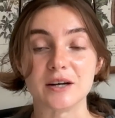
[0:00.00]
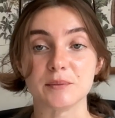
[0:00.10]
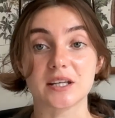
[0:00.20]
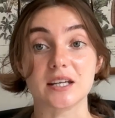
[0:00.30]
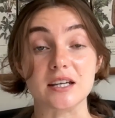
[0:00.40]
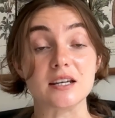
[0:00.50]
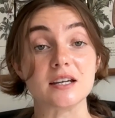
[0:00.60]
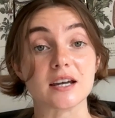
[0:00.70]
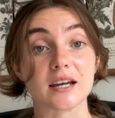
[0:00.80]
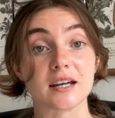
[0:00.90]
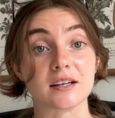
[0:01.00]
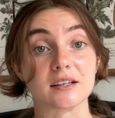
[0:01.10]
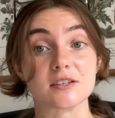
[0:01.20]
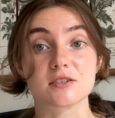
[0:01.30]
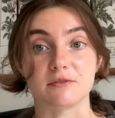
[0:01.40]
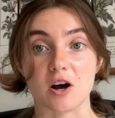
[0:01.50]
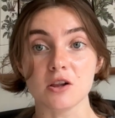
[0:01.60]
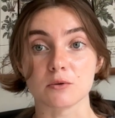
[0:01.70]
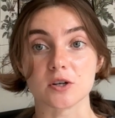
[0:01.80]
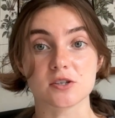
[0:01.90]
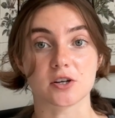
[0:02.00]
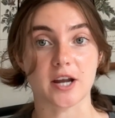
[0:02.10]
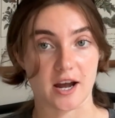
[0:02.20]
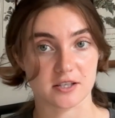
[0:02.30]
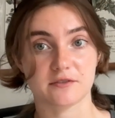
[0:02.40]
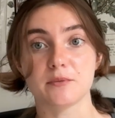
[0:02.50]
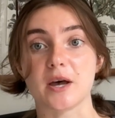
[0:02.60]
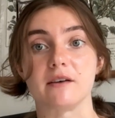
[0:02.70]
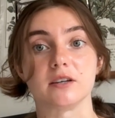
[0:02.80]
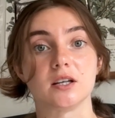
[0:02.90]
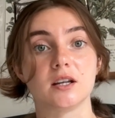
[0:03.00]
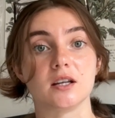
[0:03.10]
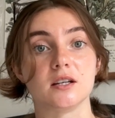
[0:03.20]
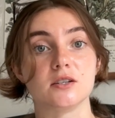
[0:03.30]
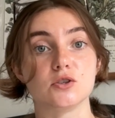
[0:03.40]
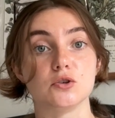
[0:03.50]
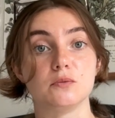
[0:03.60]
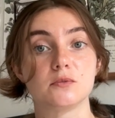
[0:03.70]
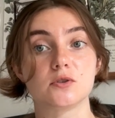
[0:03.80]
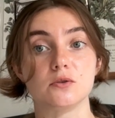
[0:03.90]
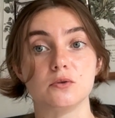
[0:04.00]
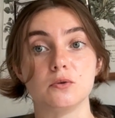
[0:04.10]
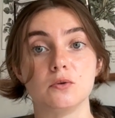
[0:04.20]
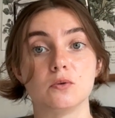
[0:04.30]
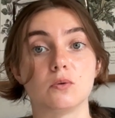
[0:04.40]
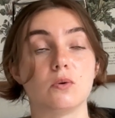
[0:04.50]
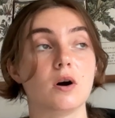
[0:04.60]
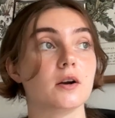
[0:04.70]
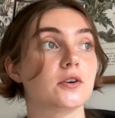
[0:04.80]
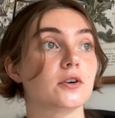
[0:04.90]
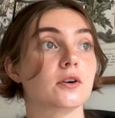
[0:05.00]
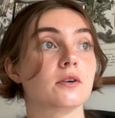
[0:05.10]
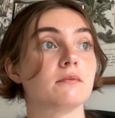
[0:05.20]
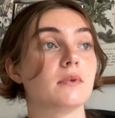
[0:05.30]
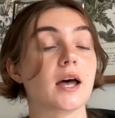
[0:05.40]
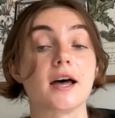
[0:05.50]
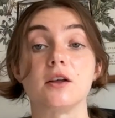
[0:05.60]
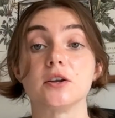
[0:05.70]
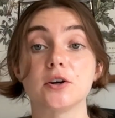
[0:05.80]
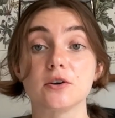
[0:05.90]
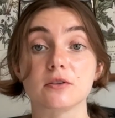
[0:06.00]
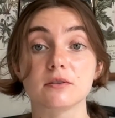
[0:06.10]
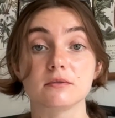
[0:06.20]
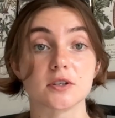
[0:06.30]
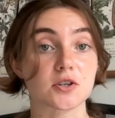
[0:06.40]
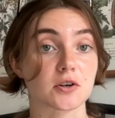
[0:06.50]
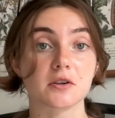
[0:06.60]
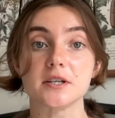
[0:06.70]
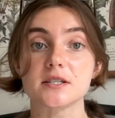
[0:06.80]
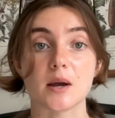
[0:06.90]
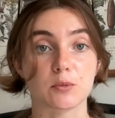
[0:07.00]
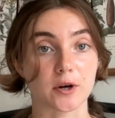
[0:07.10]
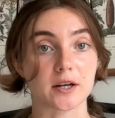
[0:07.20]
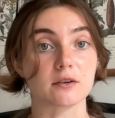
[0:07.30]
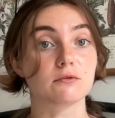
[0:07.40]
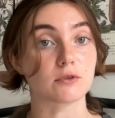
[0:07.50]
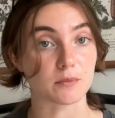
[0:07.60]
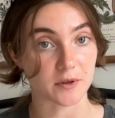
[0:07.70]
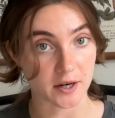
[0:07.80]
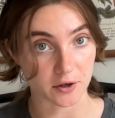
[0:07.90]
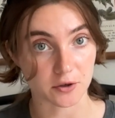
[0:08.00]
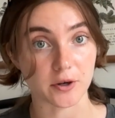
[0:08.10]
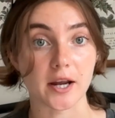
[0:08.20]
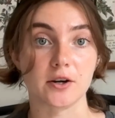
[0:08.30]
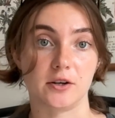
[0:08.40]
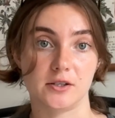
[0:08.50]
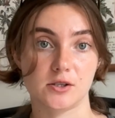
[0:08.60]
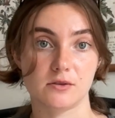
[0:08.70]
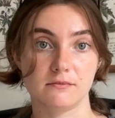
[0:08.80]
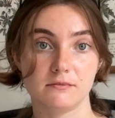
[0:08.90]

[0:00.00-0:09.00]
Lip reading: he and his followers are cast from heaven and doomed to wander hell and earth, eternally separated from their creators.